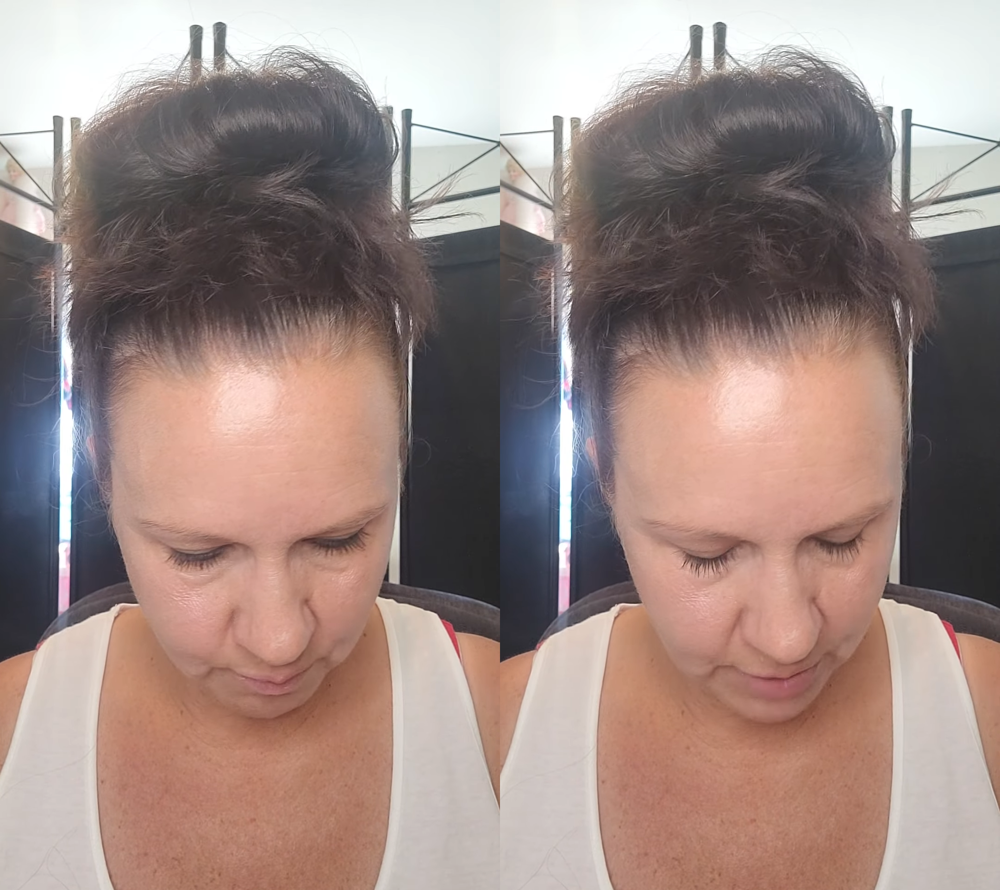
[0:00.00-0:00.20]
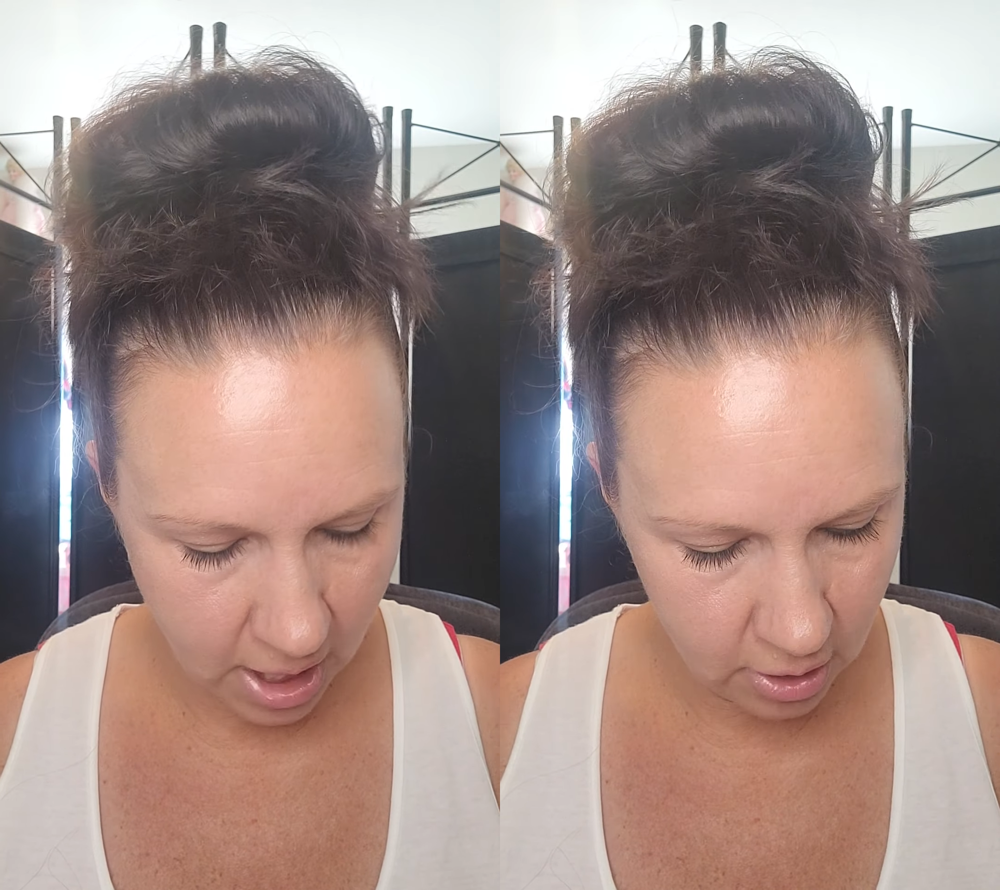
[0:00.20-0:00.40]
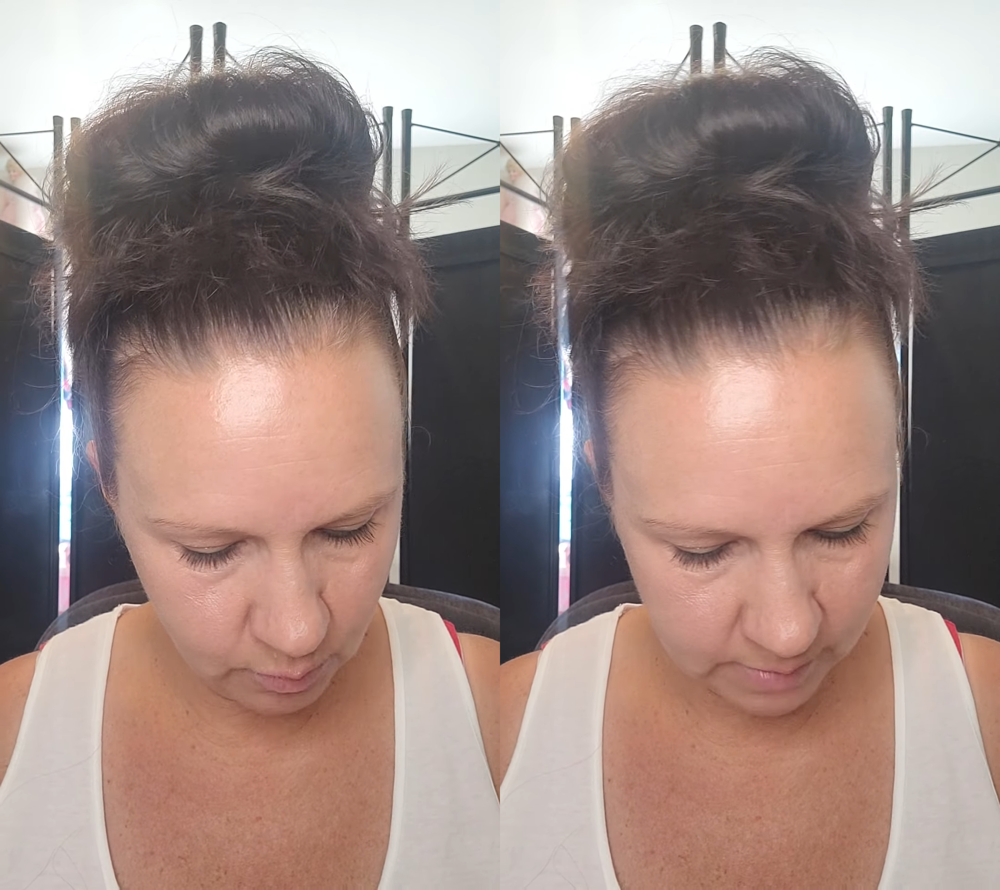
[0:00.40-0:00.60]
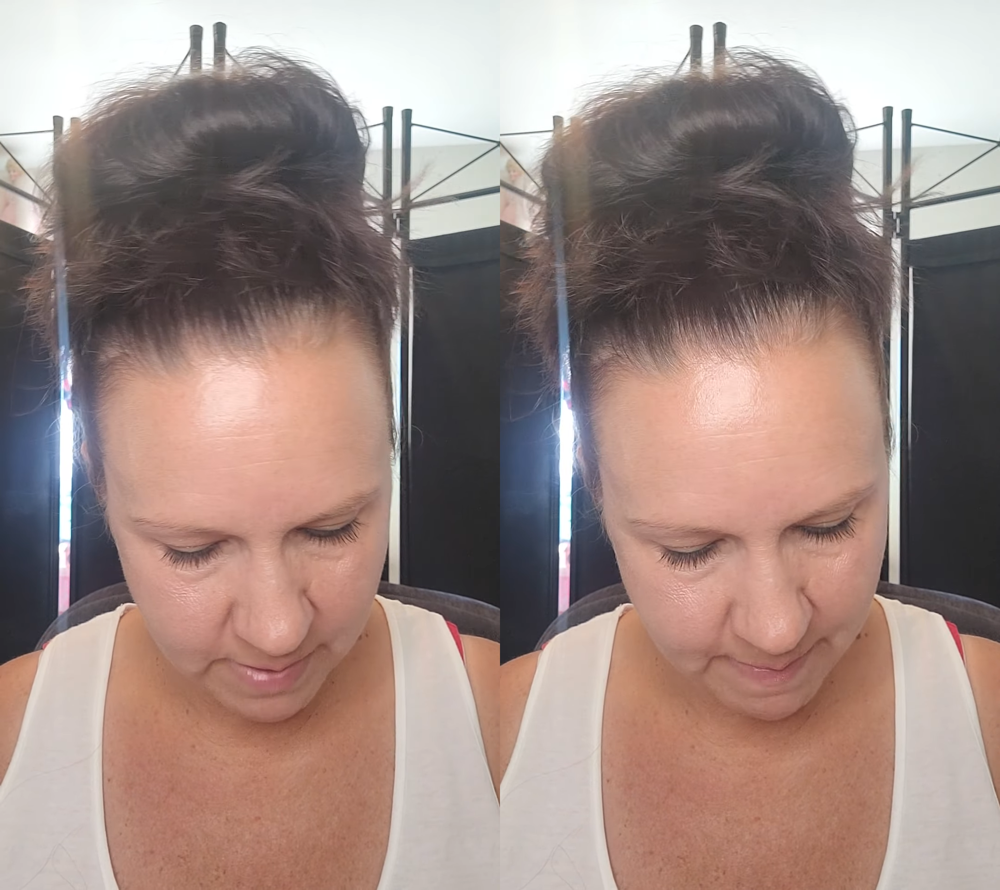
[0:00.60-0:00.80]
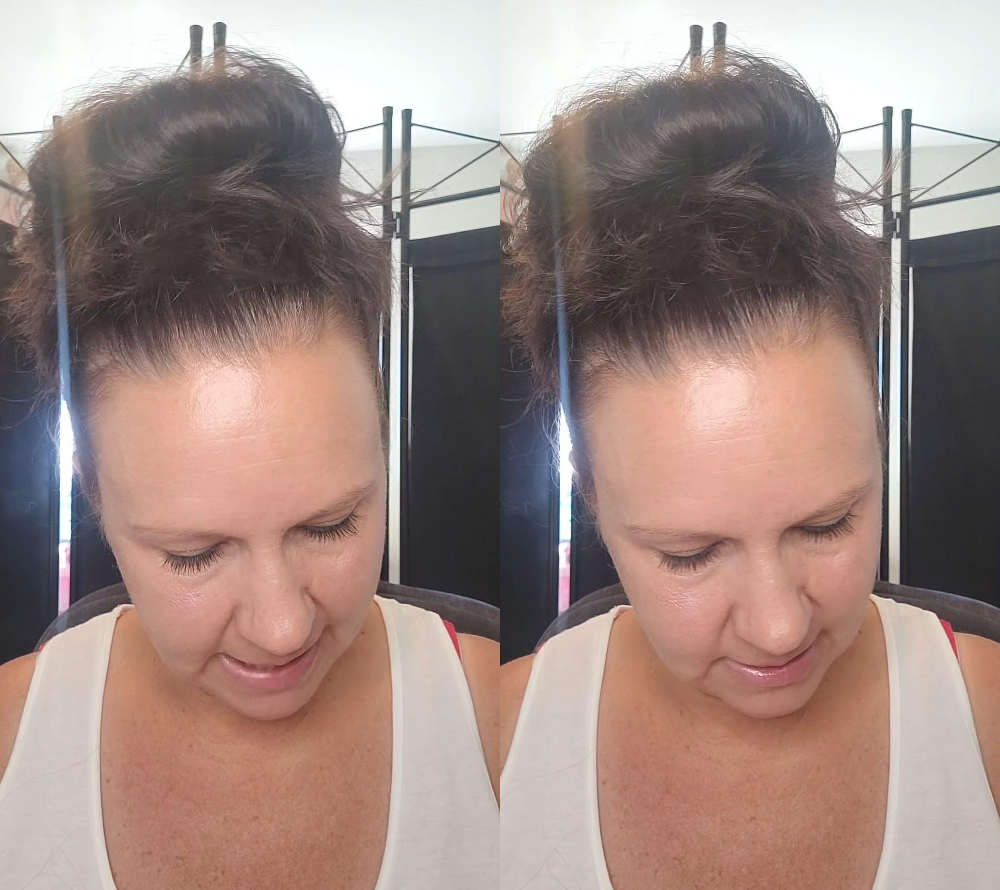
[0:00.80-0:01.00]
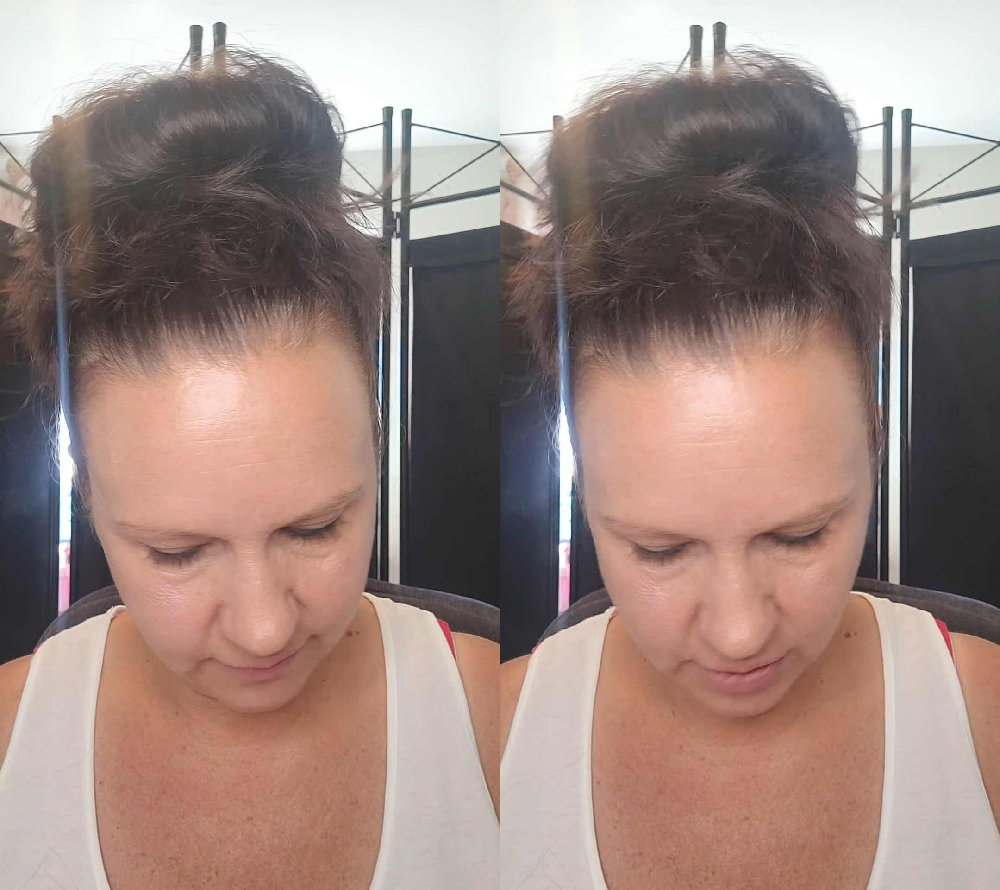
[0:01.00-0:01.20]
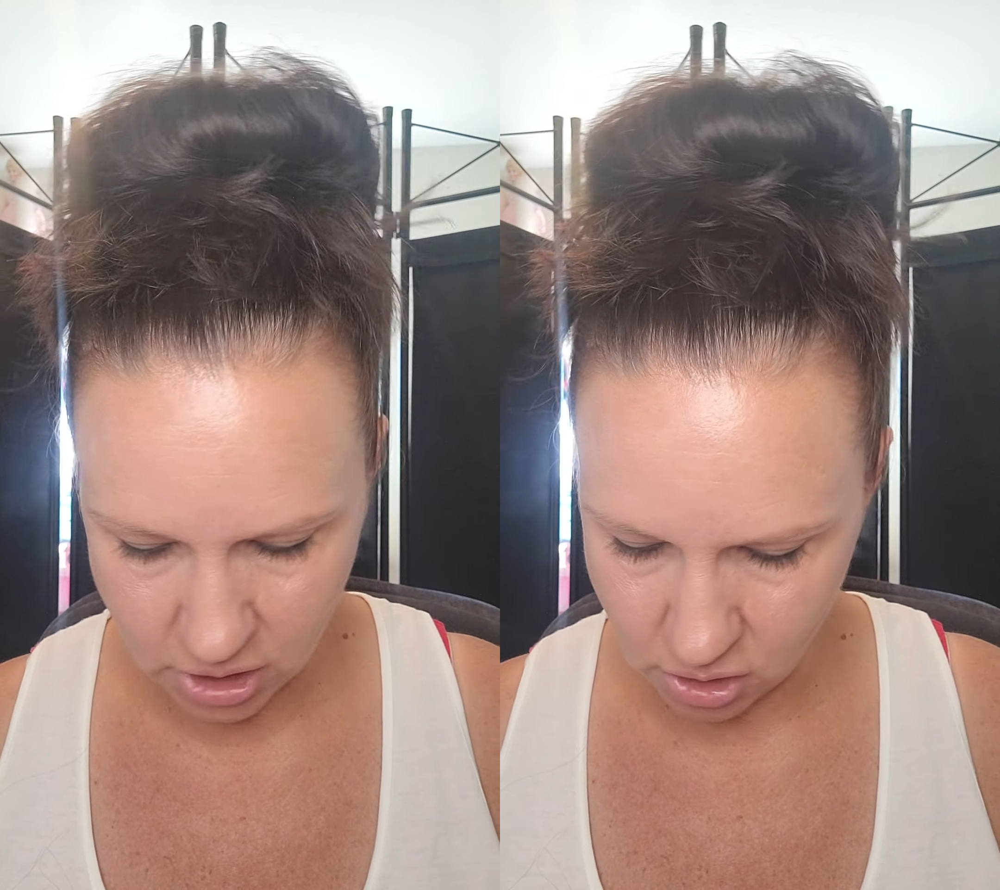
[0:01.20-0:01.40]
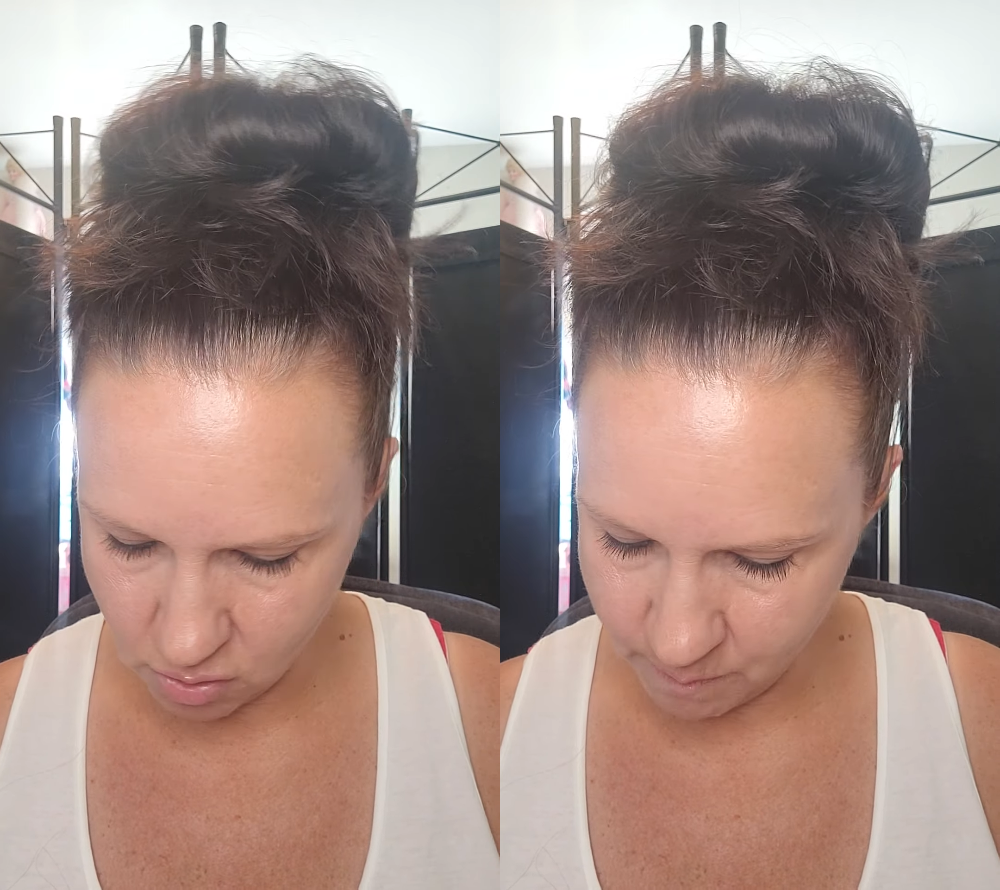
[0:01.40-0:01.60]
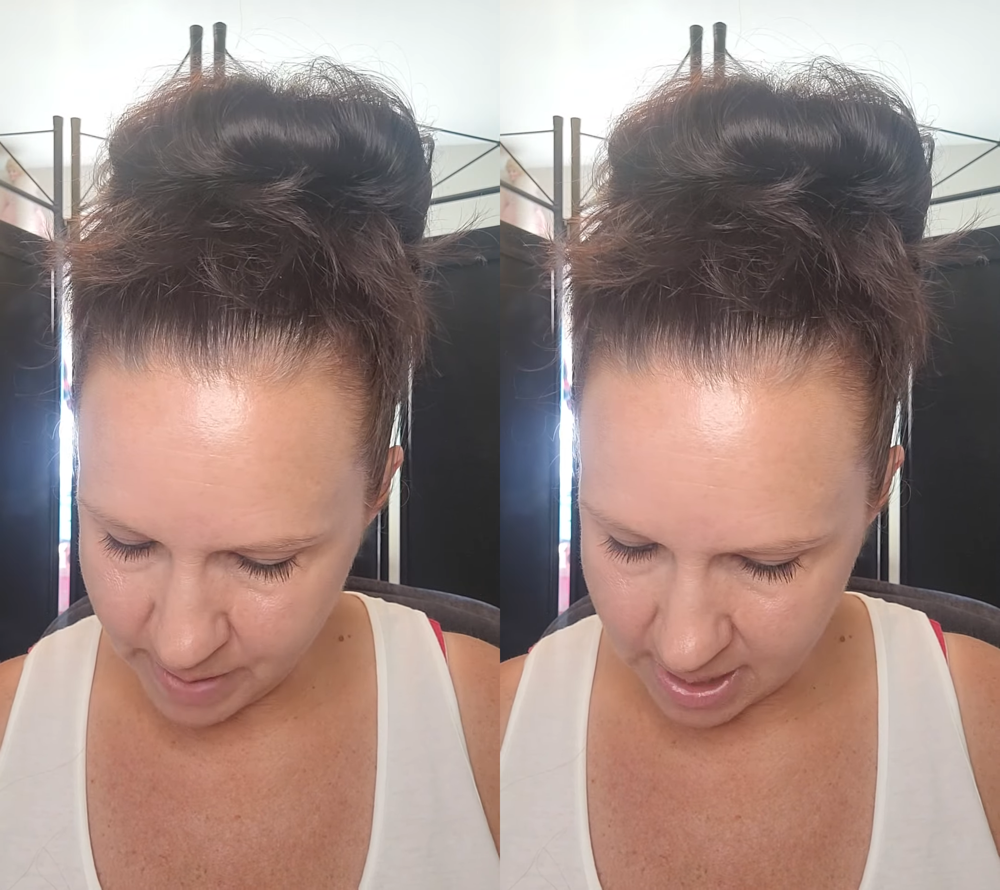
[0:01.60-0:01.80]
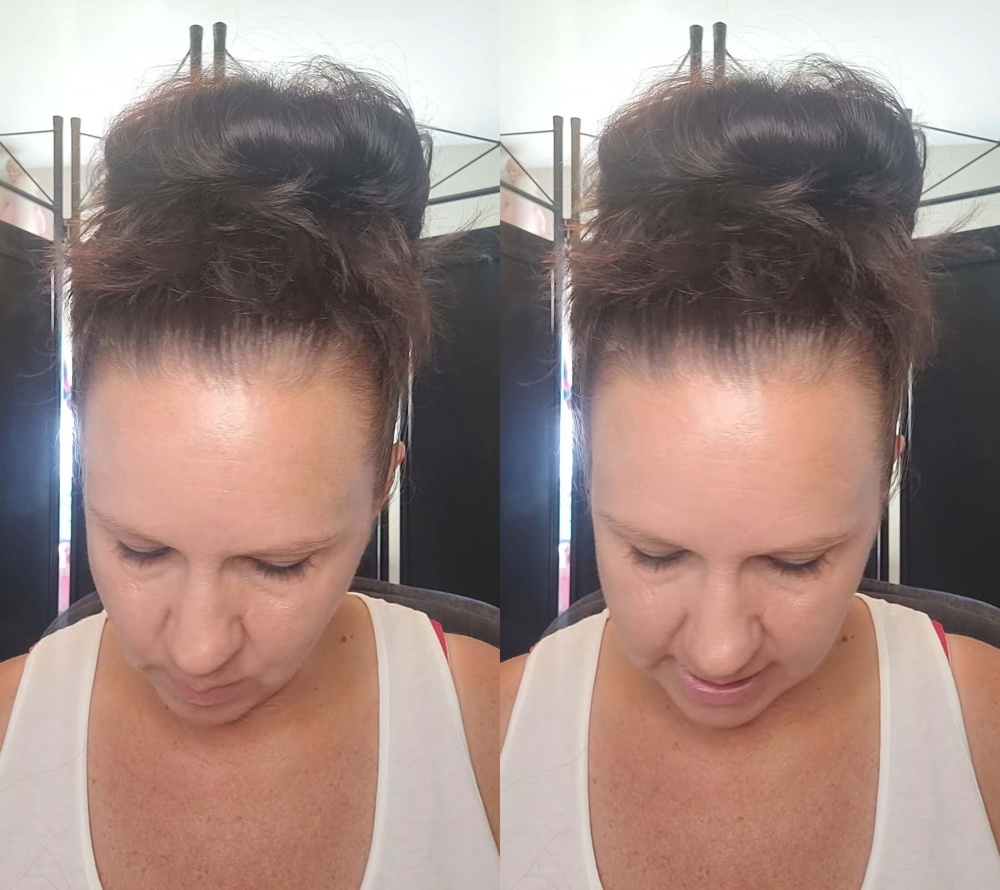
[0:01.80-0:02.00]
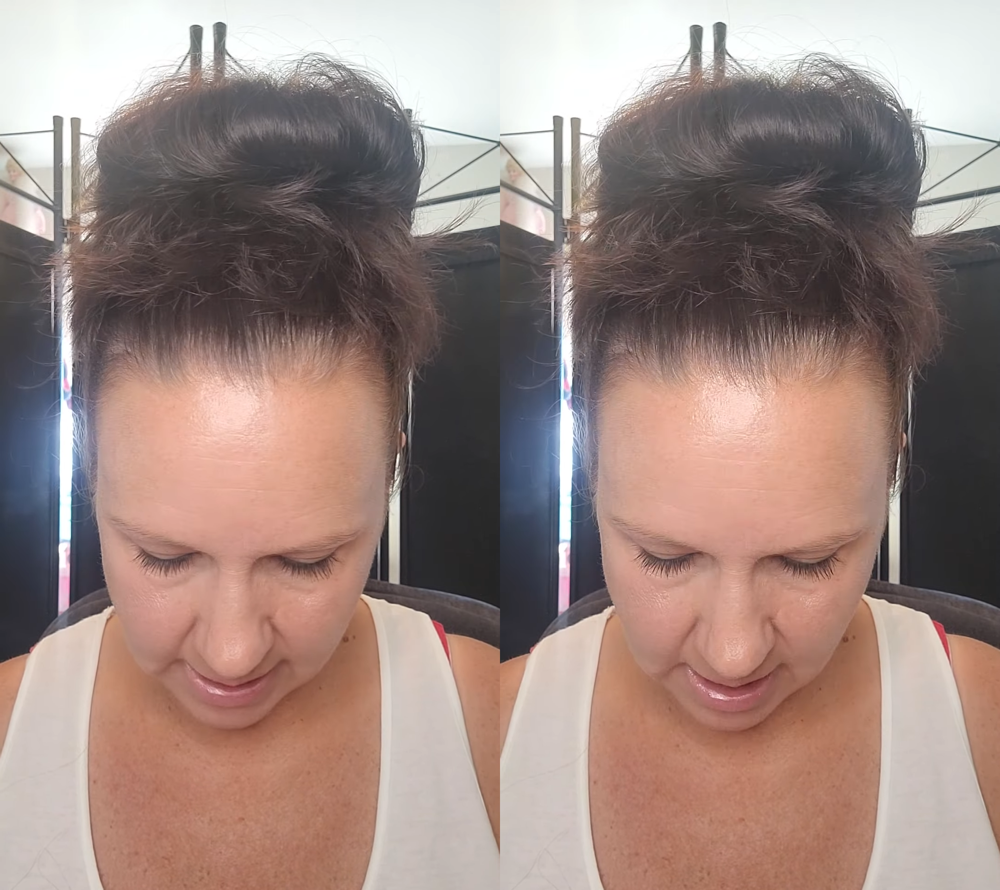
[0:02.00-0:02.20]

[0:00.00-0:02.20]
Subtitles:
color would be best for you. But when it